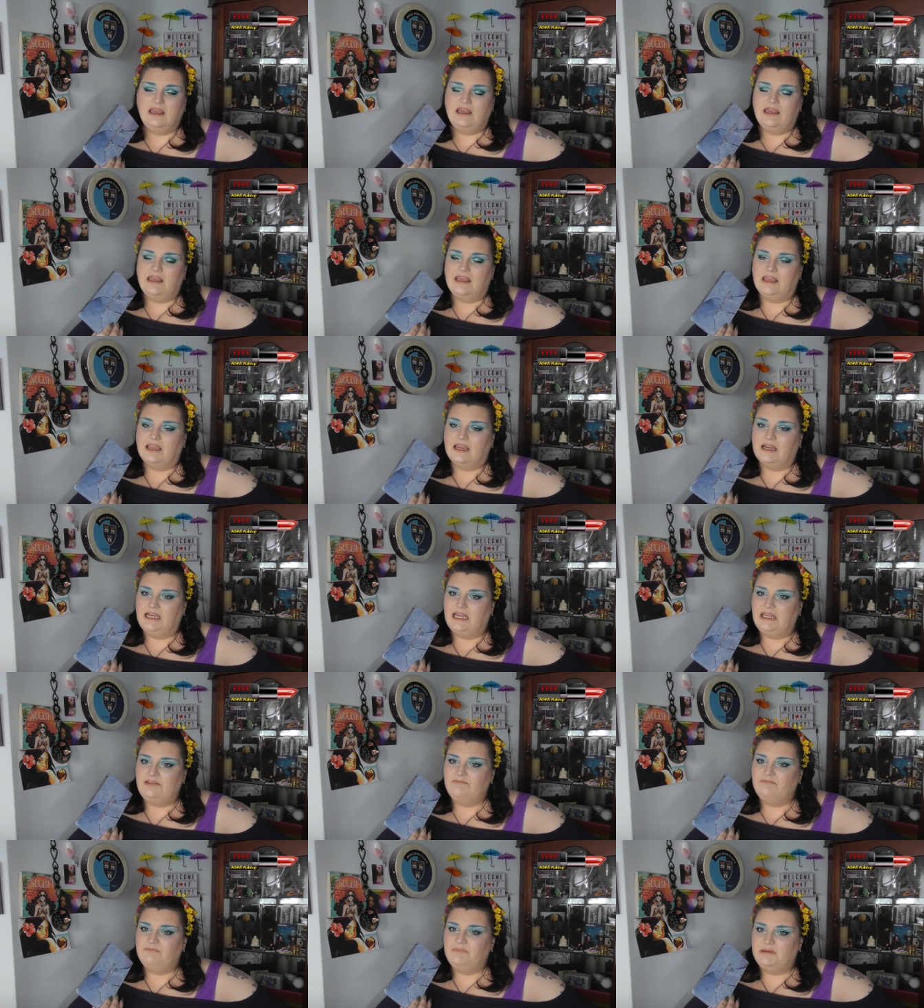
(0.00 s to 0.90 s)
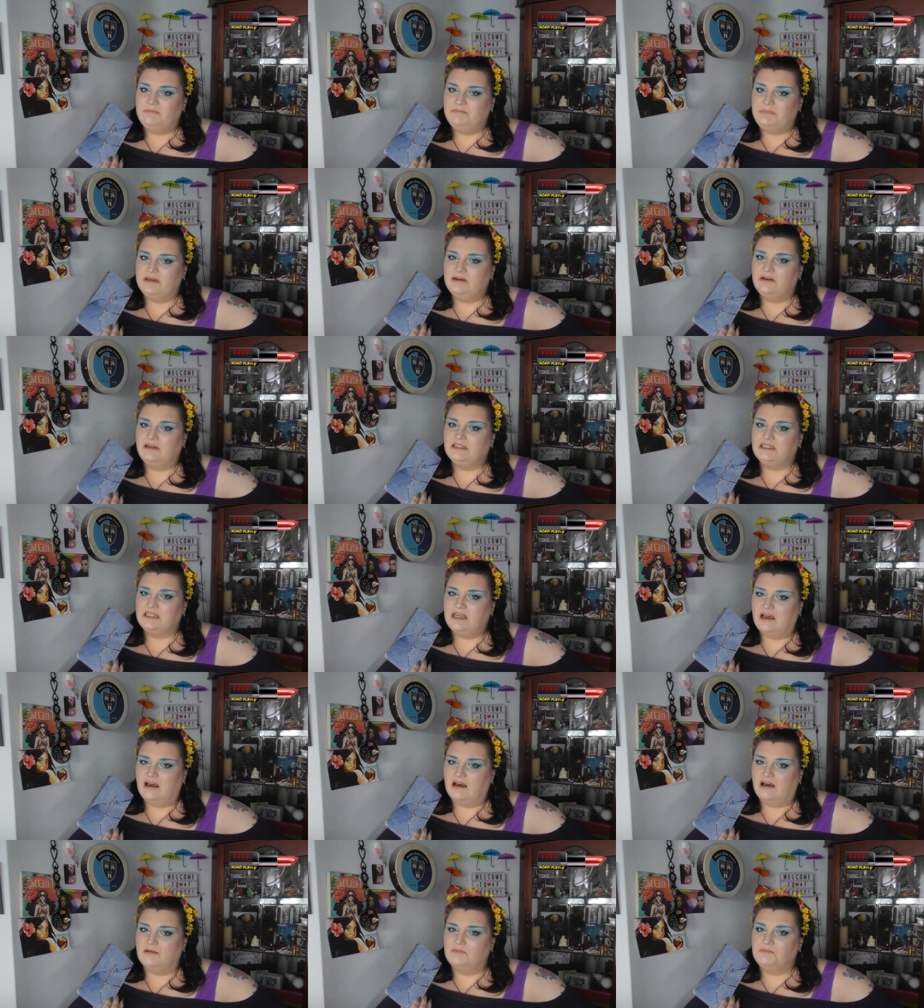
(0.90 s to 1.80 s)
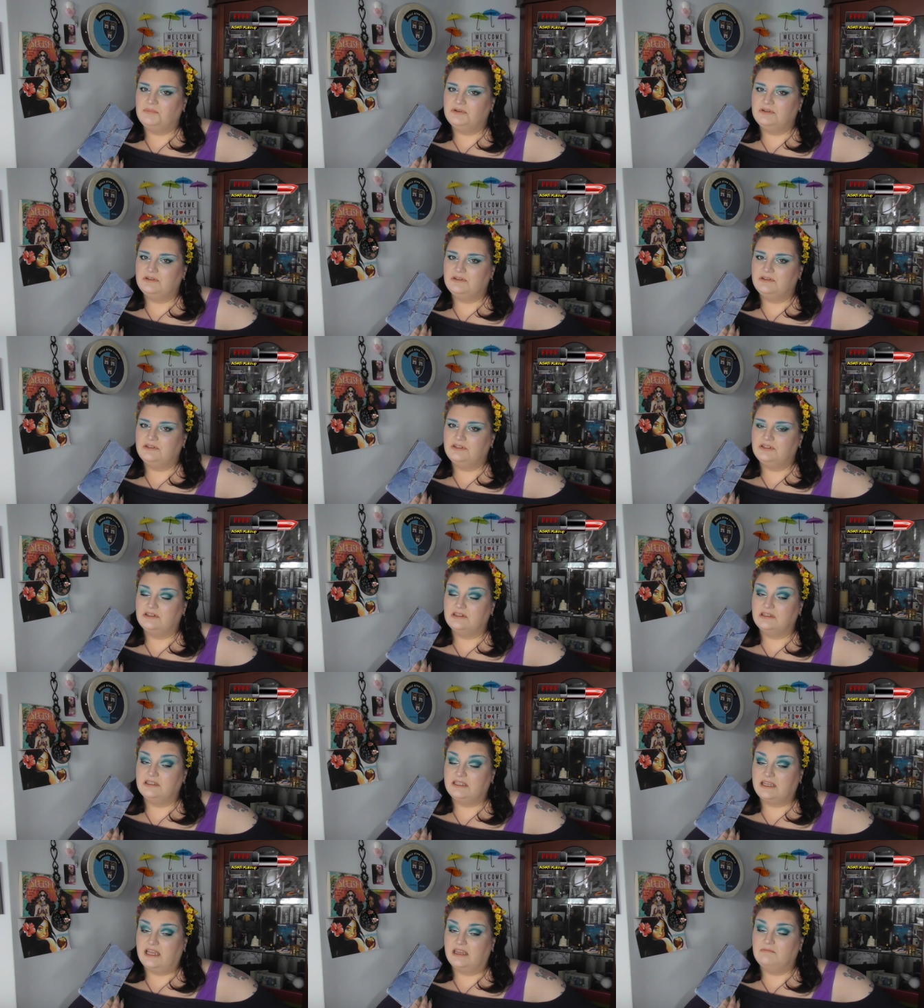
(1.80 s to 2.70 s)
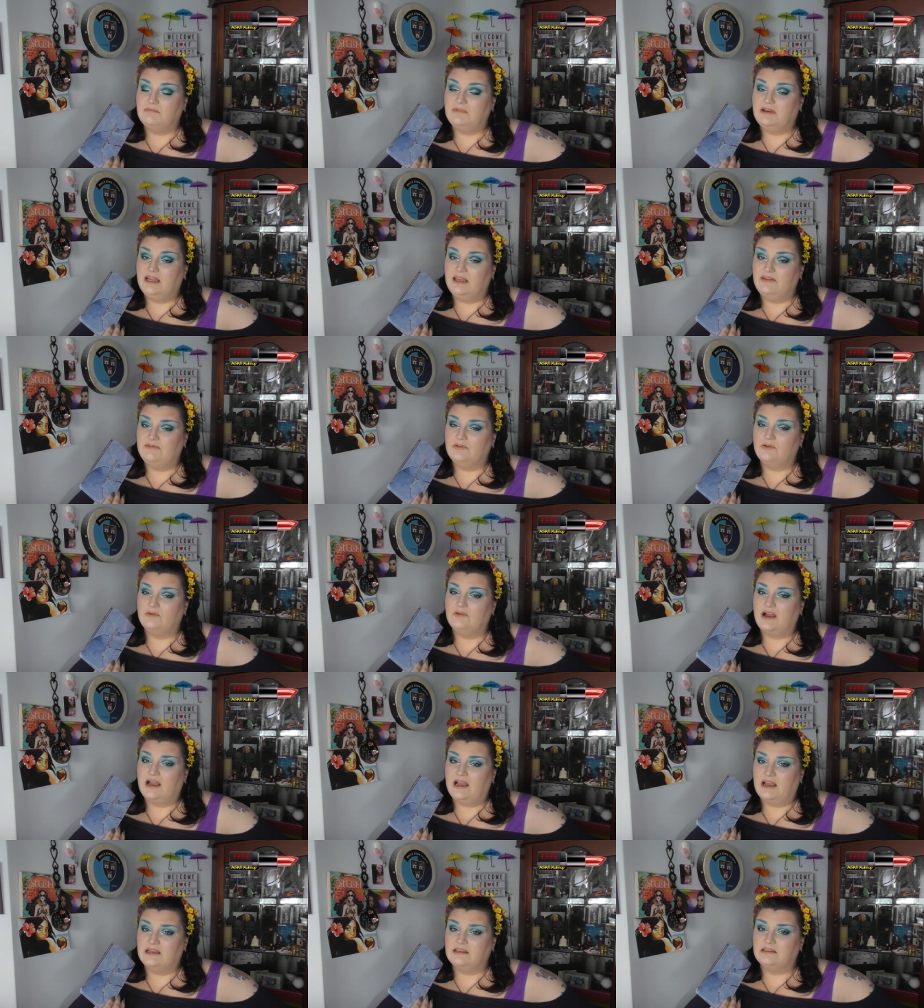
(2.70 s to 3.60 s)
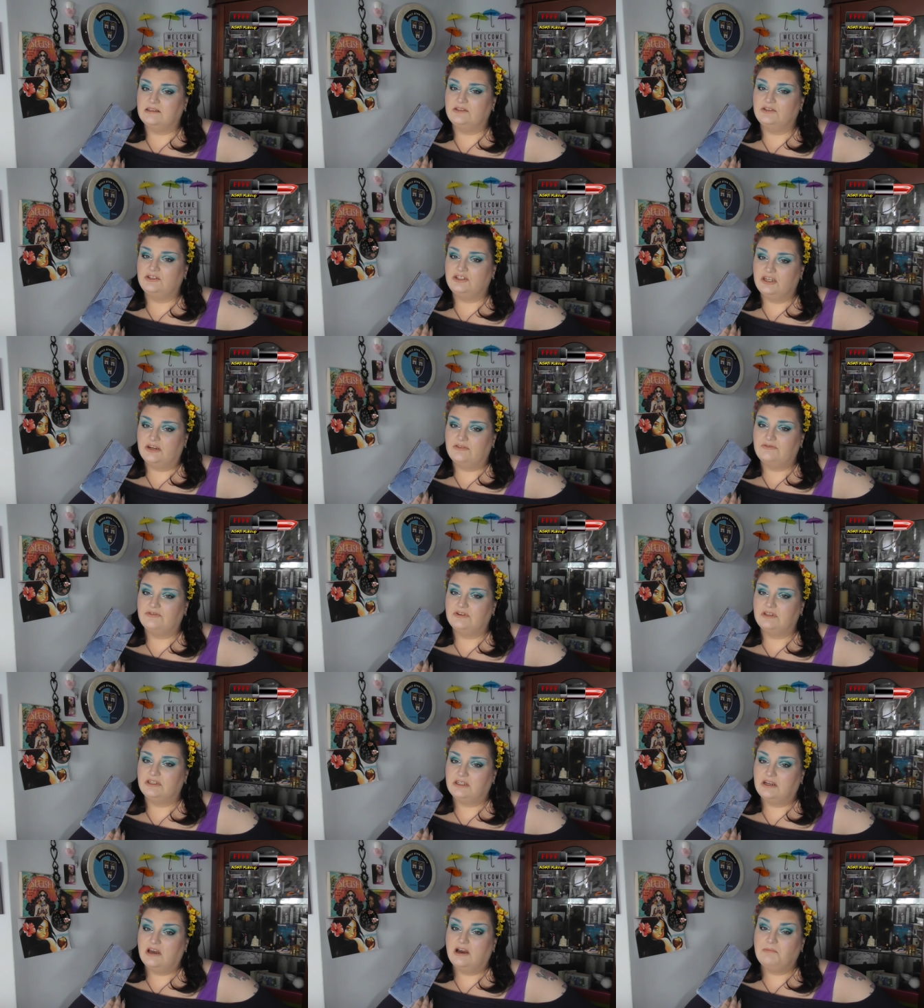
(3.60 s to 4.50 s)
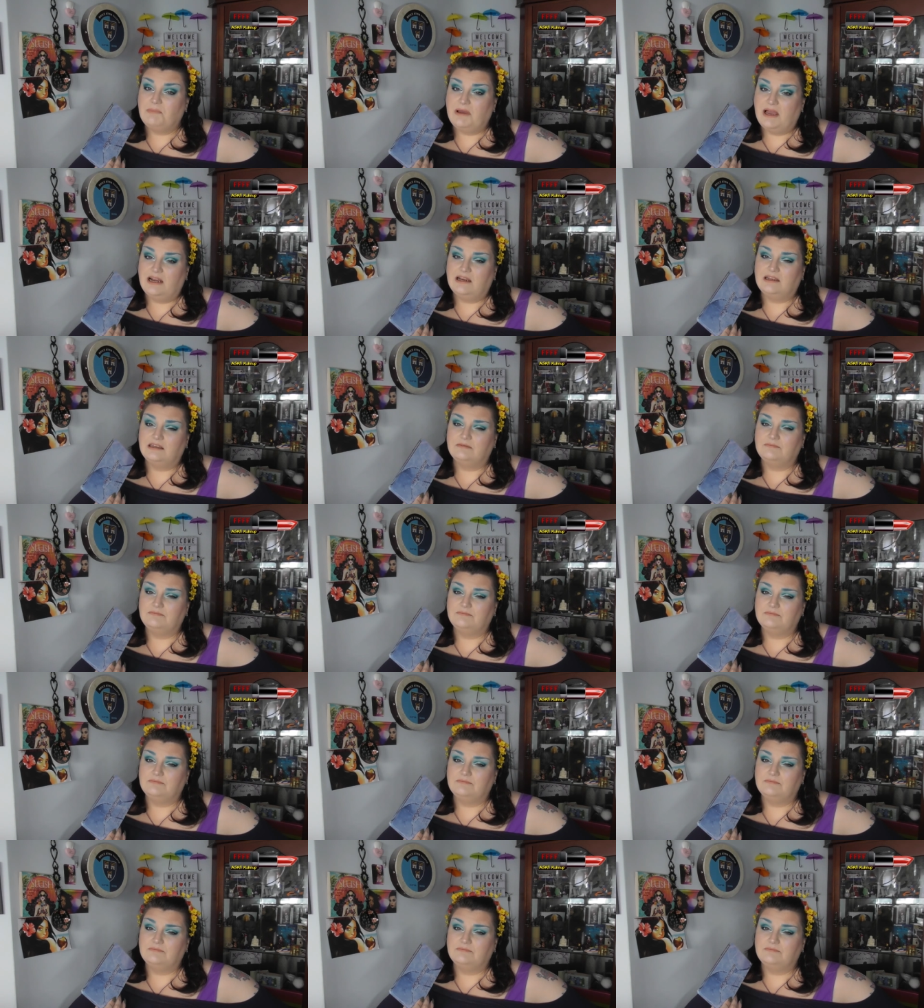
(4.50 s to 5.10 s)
it can even be built up to the same level as the Jeffree Star palette.